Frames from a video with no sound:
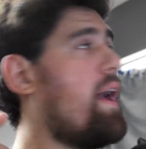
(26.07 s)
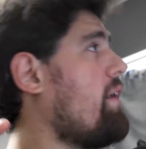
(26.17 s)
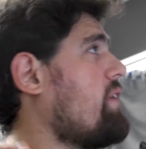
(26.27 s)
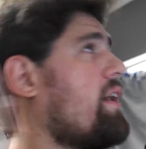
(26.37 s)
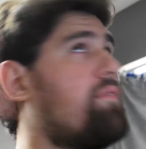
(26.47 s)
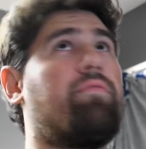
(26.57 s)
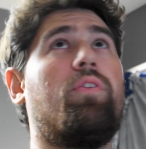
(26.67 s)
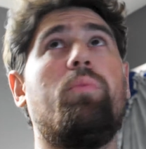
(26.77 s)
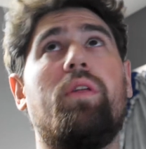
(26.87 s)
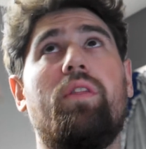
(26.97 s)
I've got
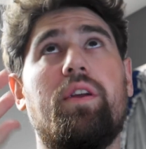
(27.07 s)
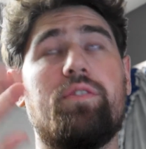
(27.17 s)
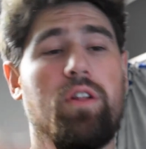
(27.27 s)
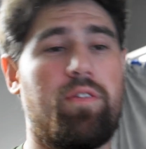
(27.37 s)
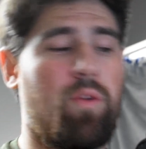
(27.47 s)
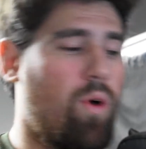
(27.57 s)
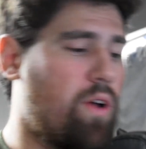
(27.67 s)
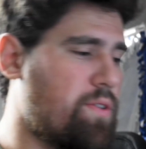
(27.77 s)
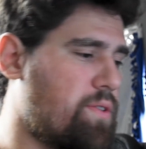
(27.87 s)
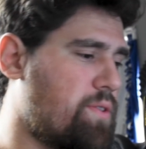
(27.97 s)
filmy things all over the
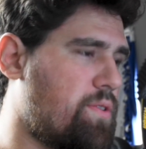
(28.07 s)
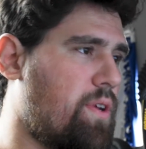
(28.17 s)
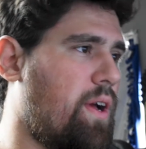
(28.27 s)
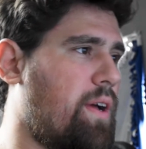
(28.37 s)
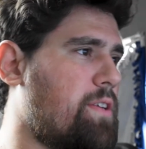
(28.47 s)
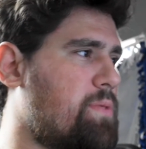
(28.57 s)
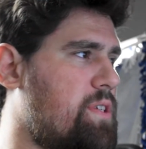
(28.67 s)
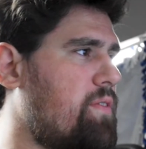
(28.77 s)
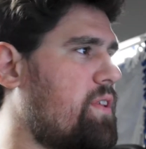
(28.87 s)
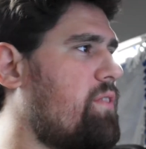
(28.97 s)
walls
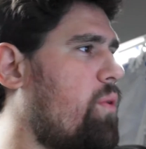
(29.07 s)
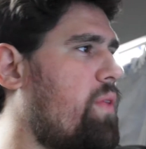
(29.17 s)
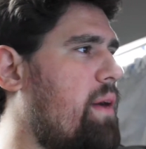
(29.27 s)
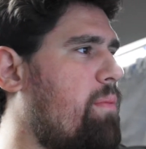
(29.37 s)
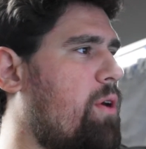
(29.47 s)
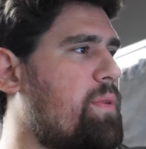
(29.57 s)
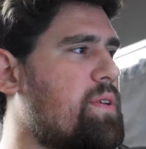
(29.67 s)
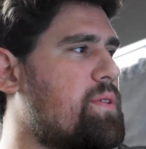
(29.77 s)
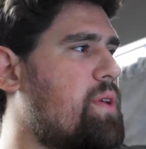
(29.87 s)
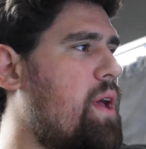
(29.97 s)
specifically for that
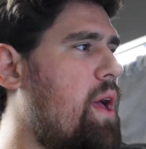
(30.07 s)
purpose.